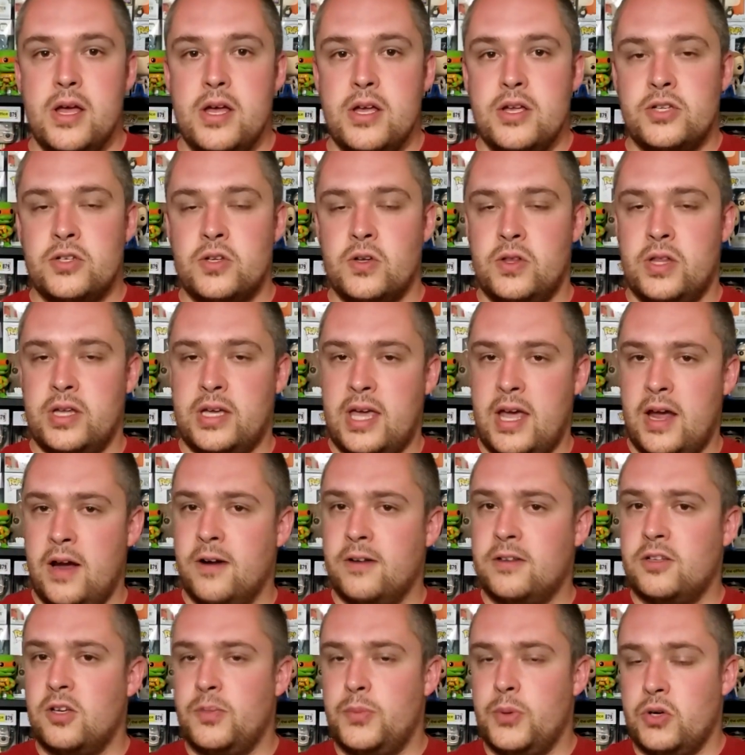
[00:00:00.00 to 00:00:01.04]
So the
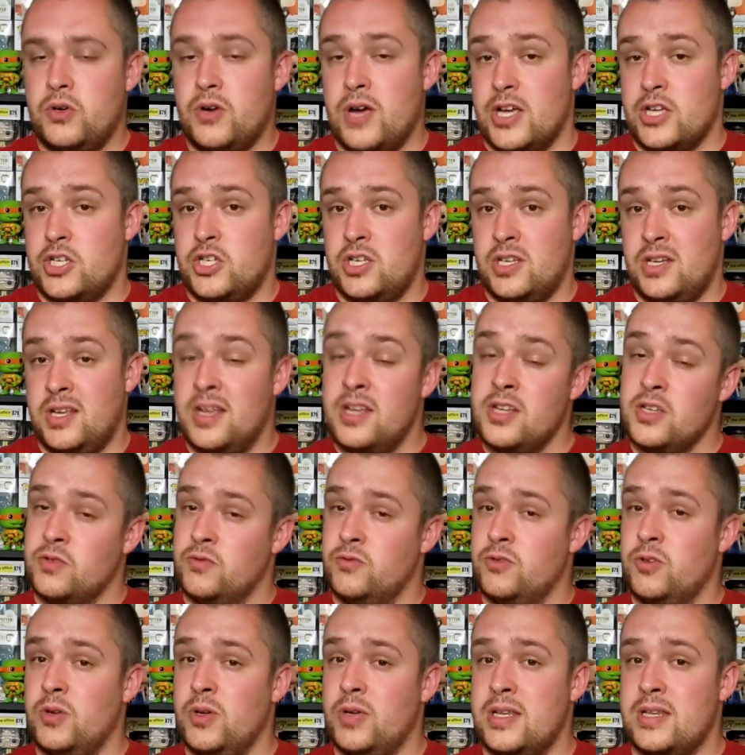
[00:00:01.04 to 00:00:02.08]
character progression is
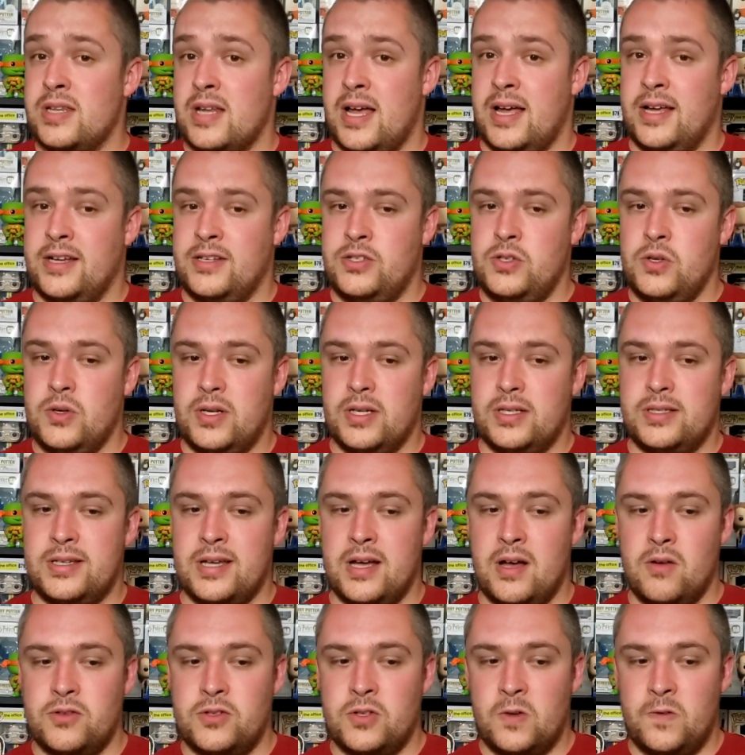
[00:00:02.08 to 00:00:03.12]
really nice. You could
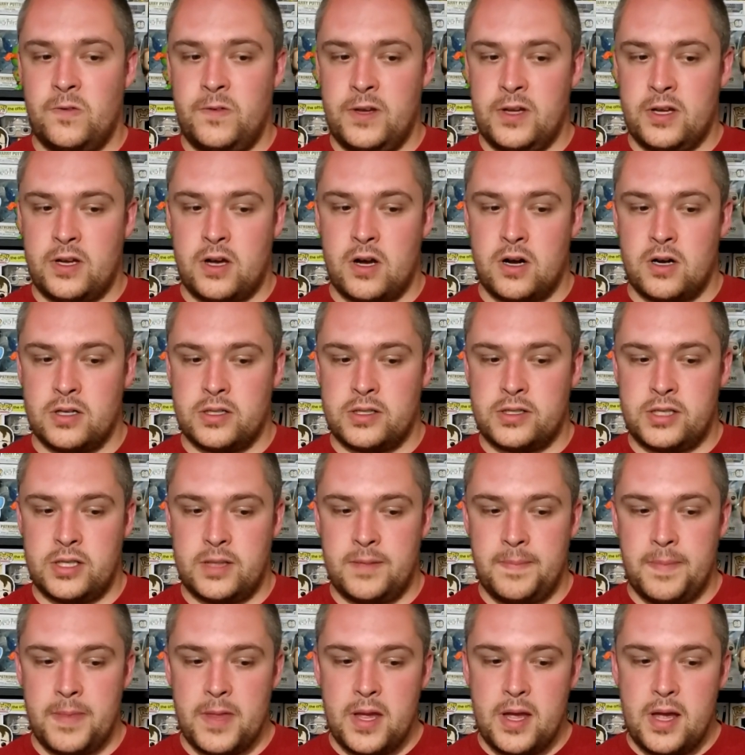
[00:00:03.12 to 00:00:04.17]
tell Sofia
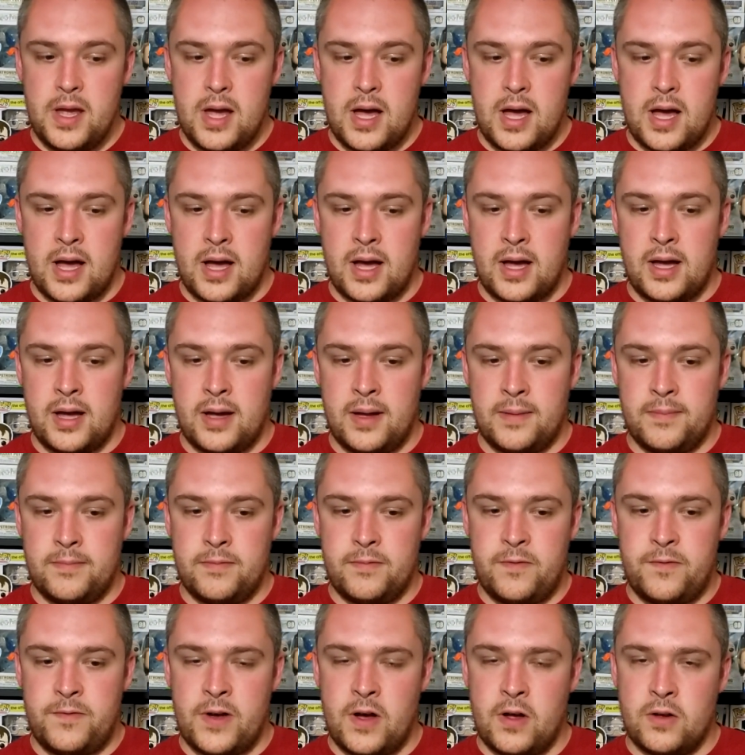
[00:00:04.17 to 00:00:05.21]
Carson
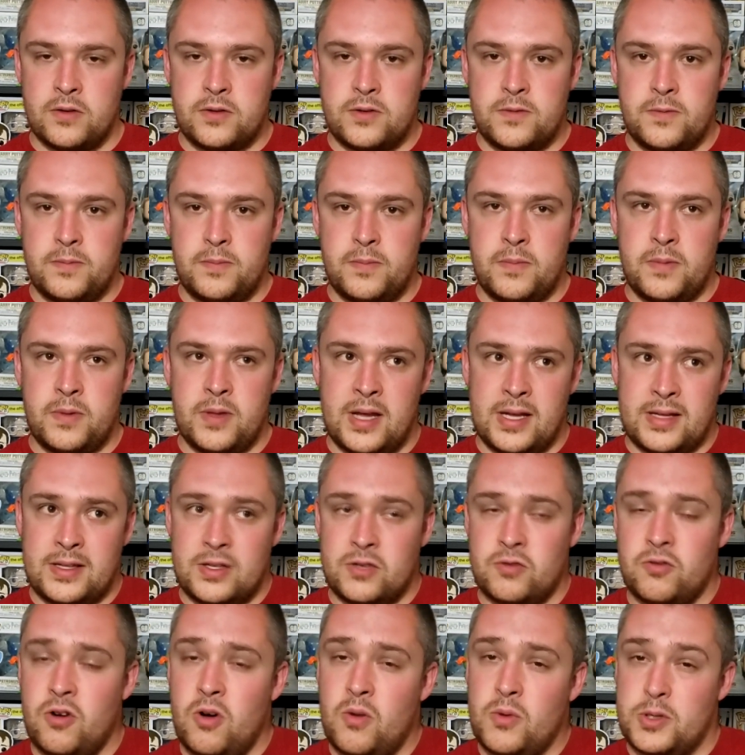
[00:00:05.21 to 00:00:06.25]
felt like
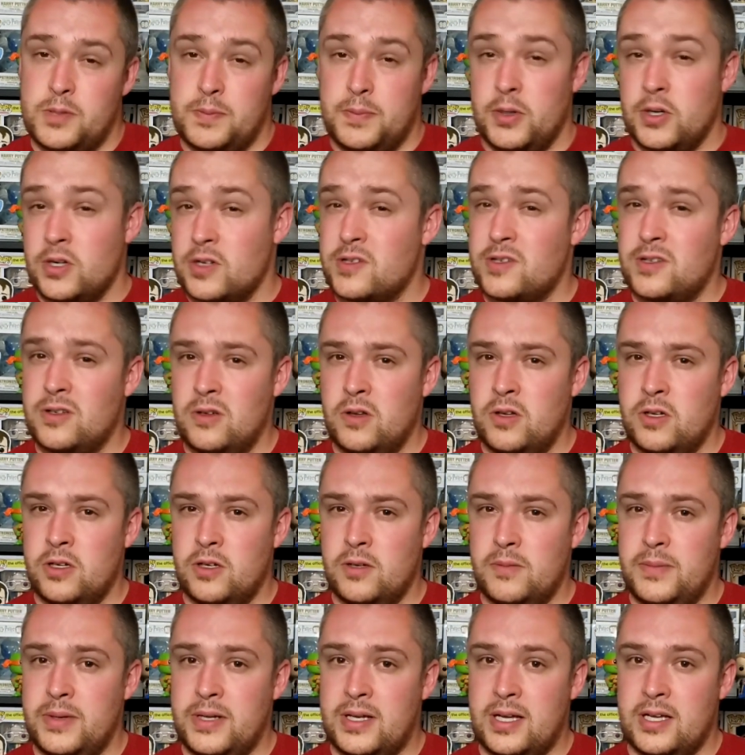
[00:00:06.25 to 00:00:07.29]
this role was personal to
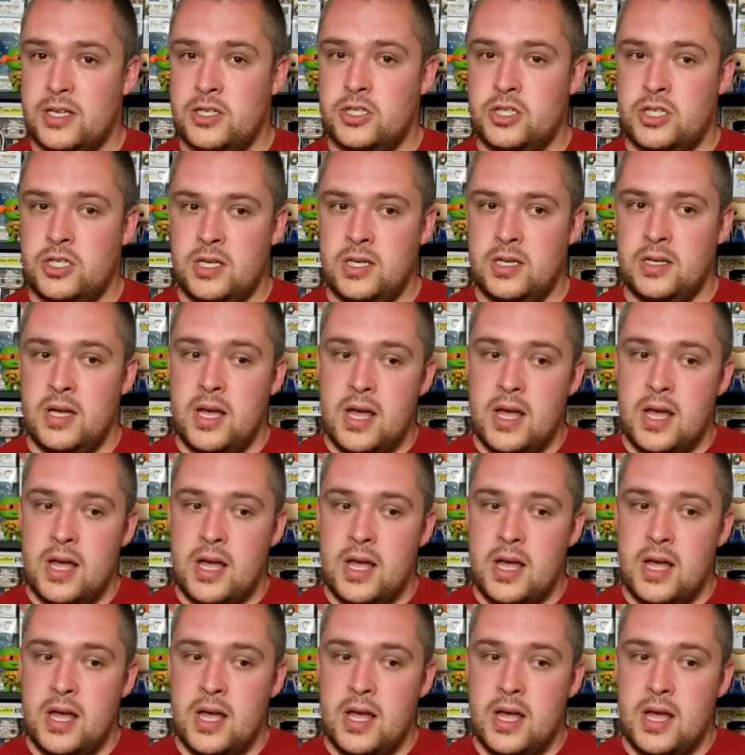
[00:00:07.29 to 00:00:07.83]
her because she